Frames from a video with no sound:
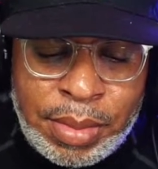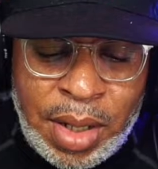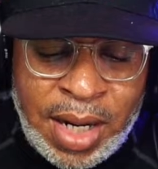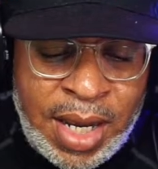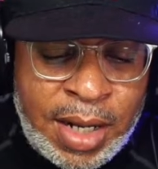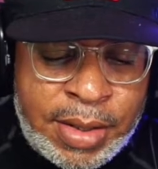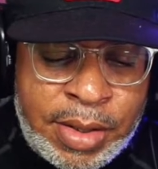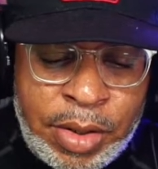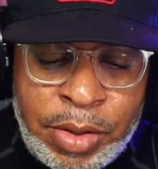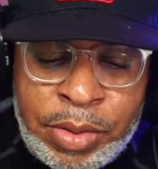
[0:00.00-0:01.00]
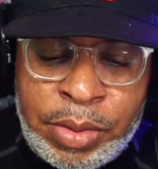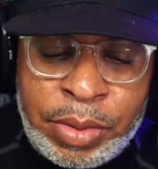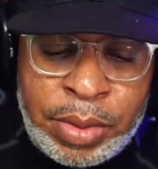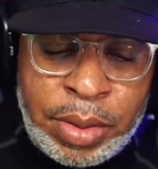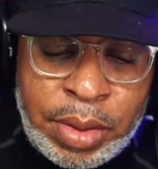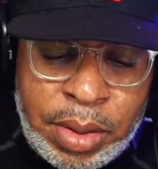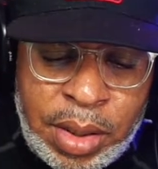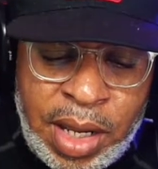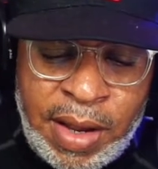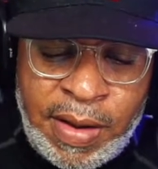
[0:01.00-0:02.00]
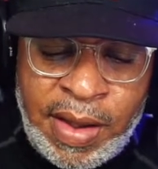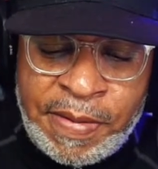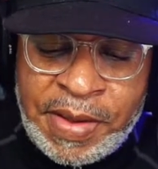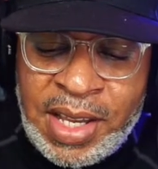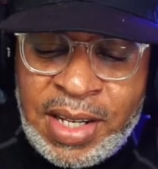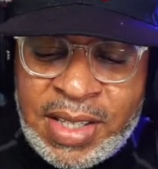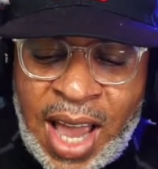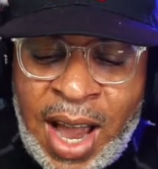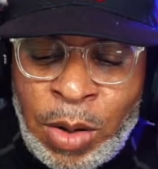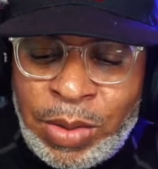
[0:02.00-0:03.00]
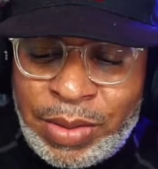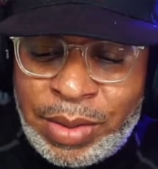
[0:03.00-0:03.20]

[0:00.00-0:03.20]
Again, Sagoon, if he's out,